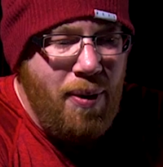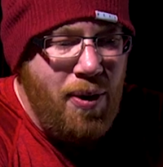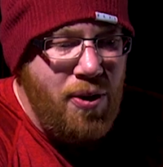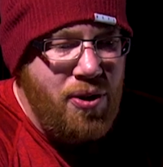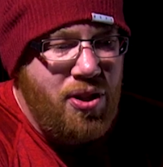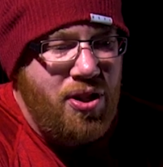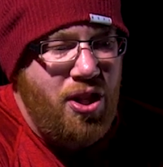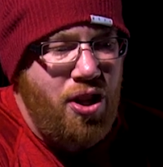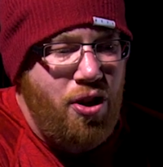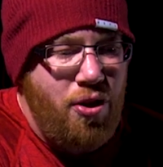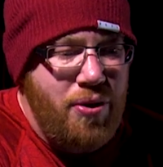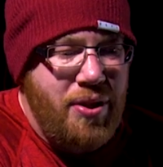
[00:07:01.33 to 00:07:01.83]

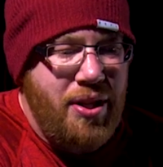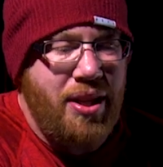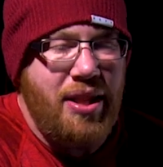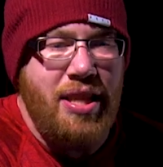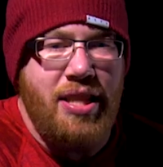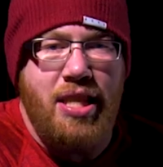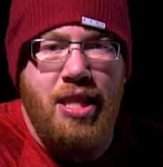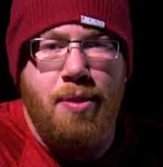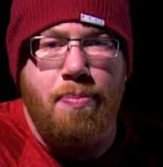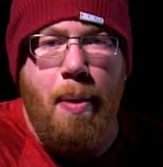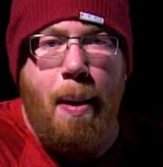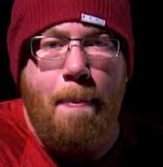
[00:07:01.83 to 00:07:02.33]
used to using
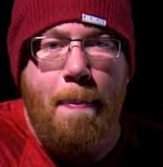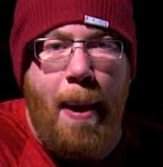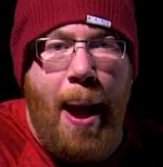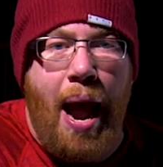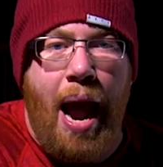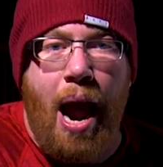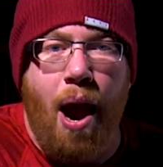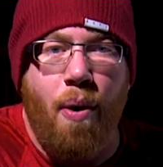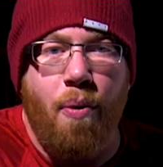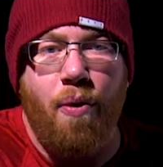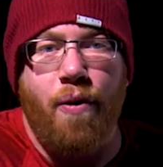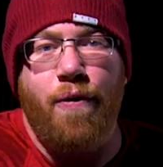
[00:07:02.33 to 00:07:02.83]
this as my
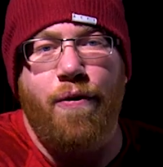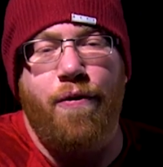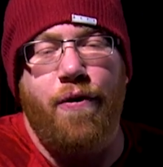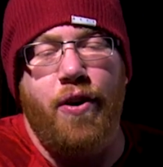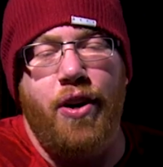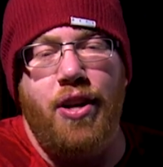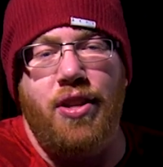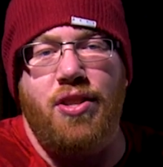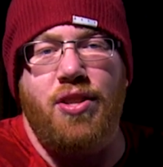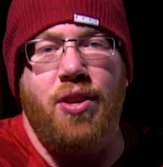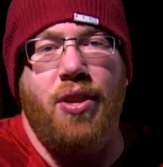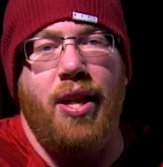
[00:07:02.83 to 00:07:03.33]
power
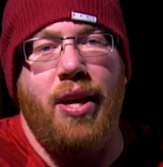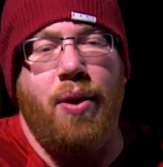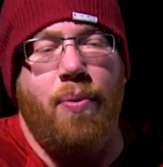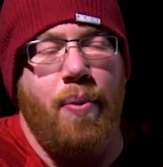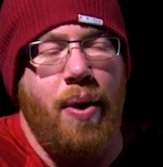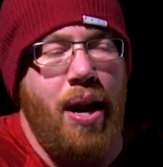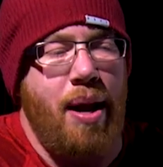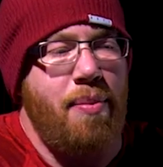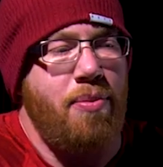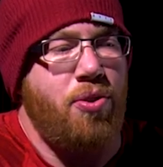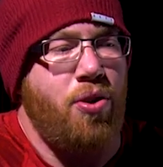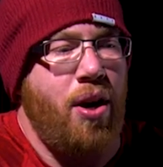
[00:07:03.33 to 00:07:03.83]
foot. So like
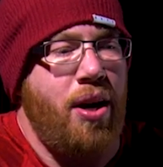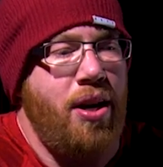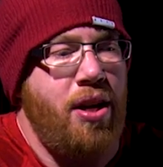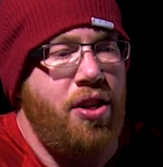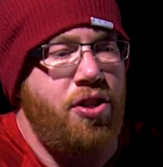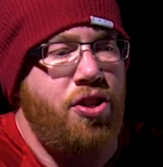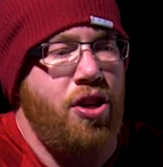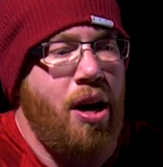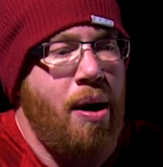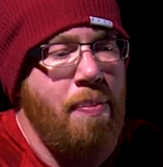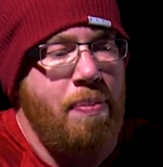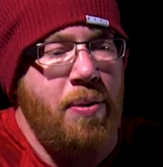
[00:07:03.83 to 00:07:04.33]
when I'm trying to
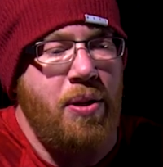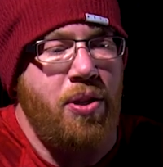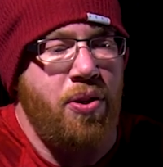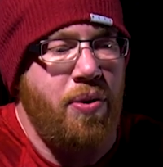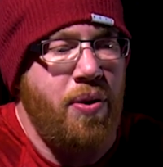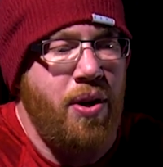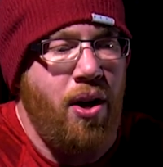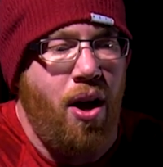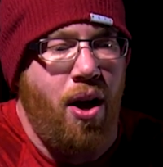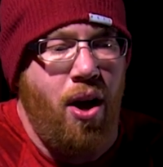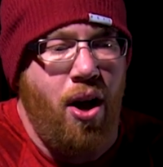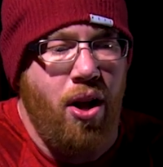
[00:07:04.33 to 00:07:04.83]
jump and do
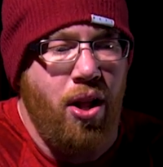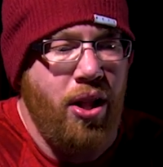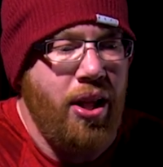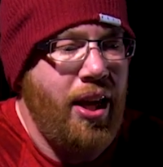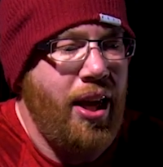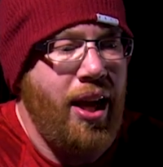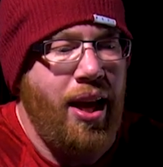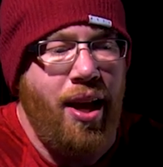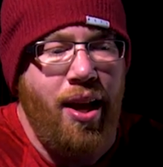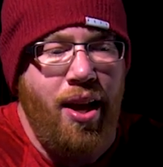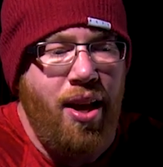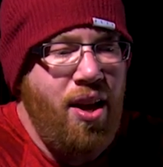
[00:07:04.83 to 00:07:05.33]
an
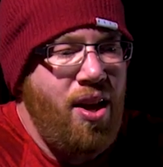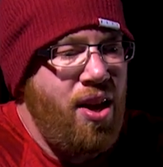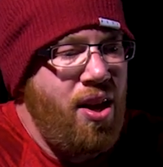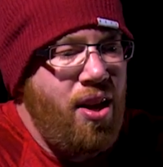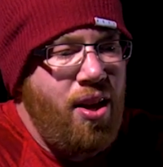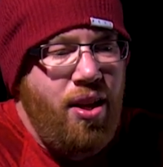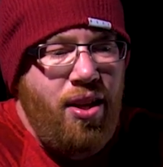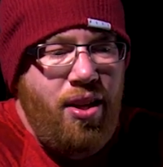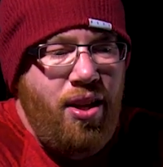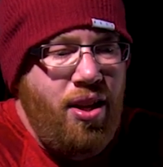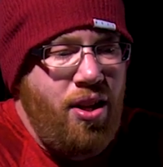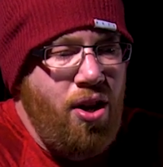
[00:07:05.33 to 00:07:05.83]
ollie,
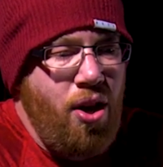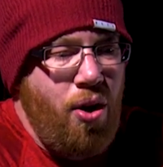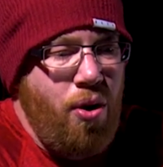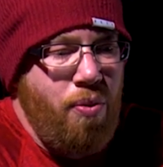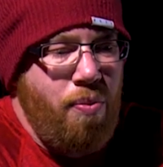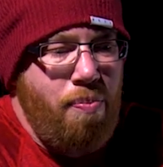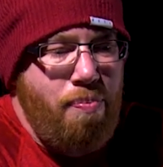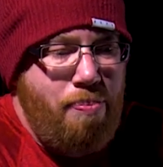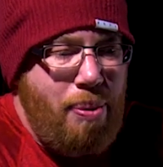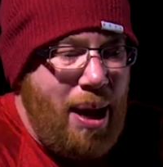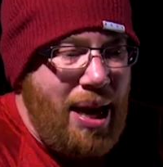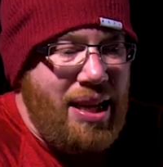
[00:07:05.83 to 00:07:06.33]

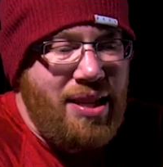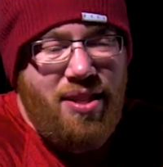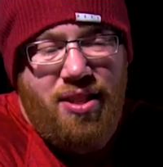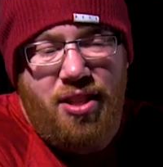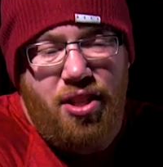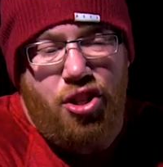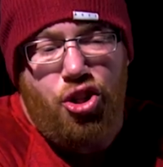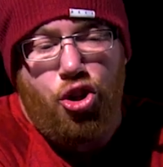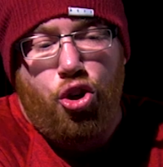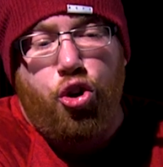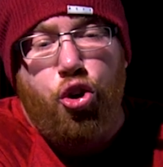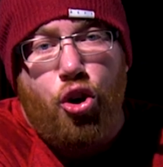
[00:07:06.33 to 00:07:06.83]

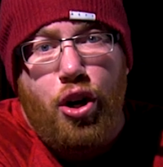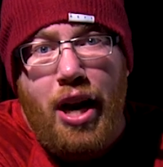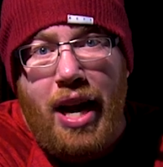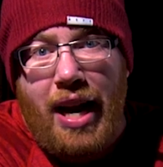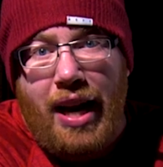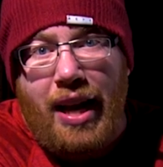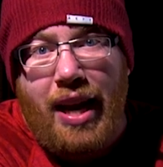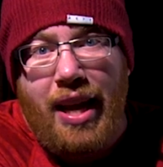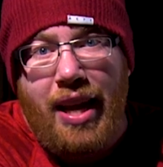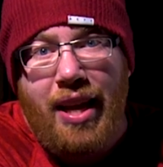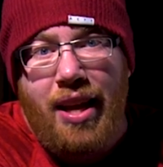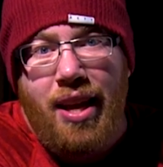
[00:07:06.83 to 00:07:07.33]
based
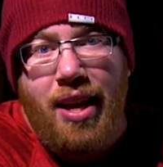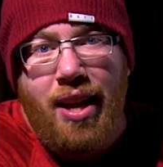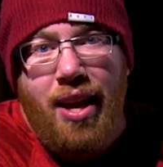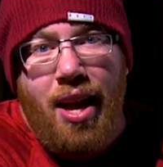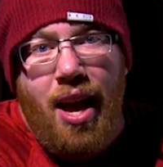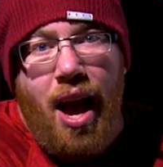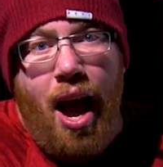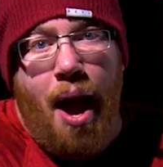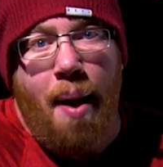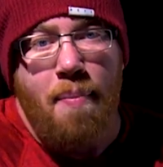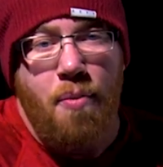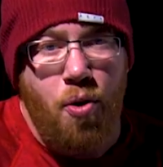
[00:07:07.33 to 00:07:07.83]
trick,
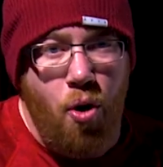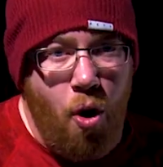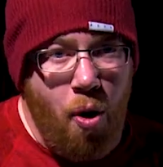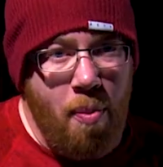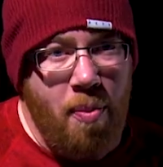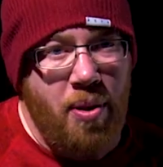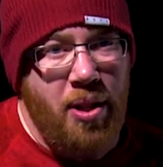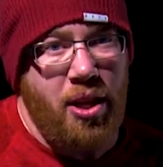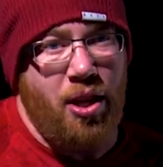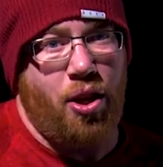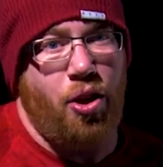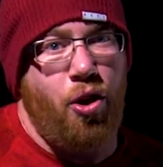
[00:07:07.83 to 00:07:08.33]
I'm
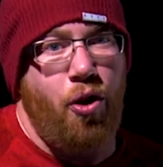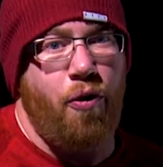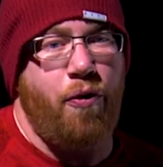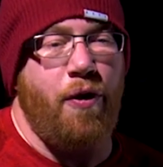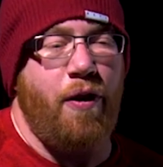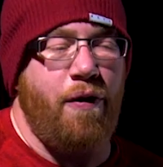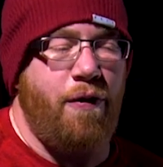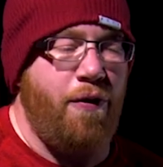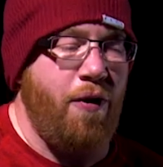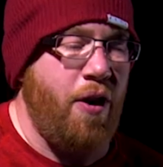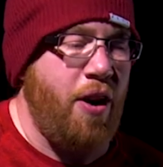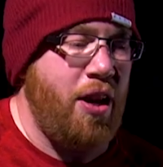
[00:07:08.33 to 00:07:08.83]
normally
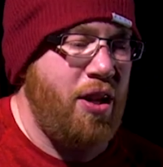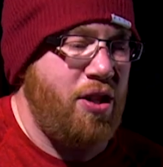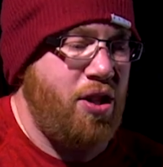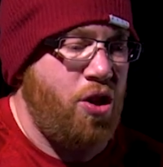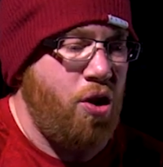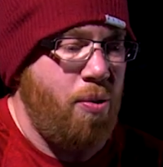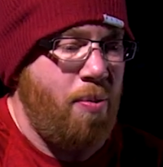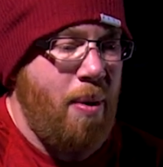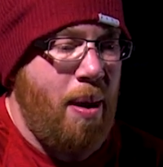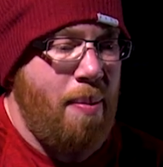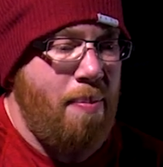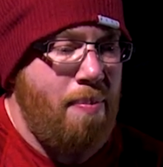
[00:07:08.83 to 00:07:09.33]
goofy footed.
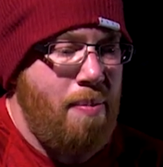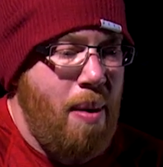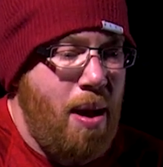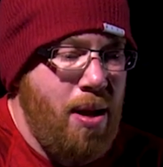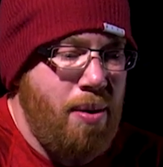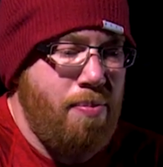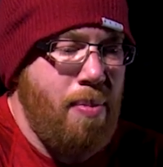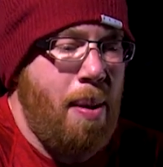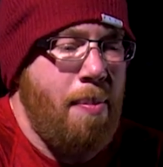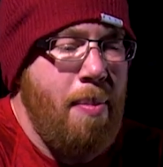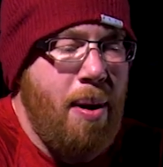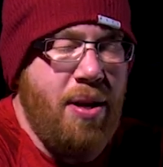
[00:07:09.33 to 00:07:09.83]
So my
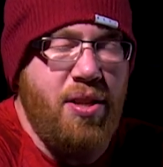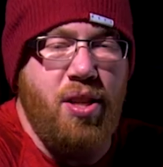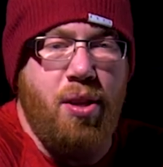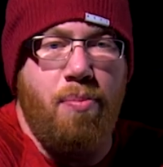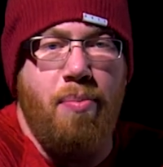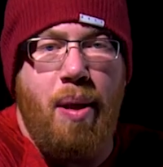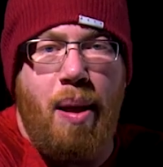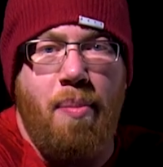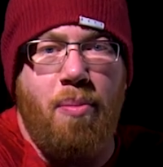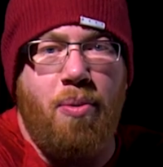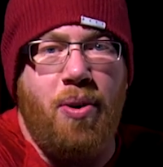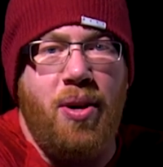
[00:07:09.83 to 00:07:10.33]
muscle
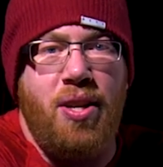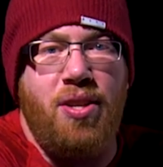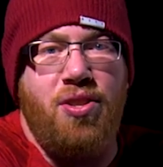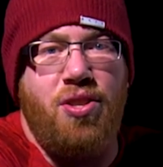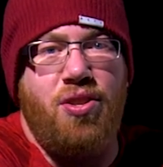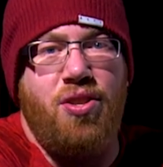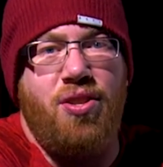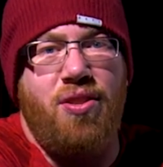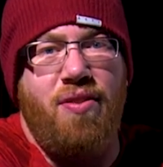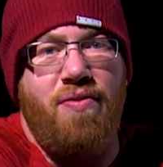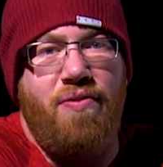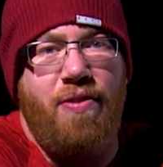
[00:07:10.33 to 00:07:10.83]
memory is
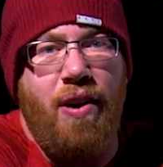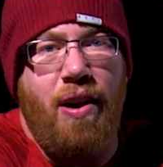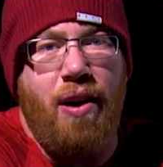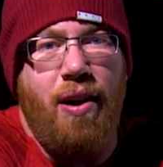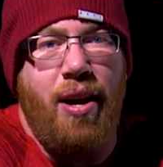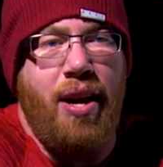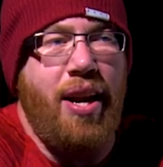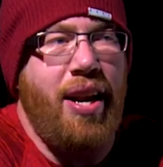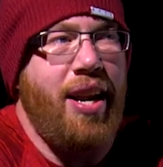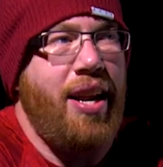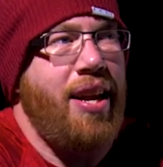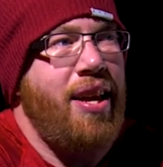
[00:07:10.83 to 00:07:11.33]
just
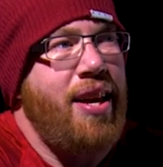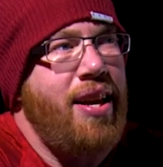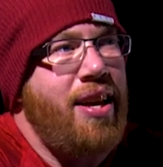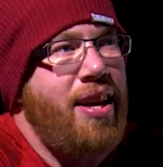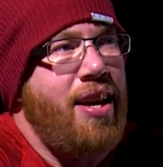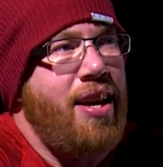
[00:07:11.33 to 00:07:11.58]
very,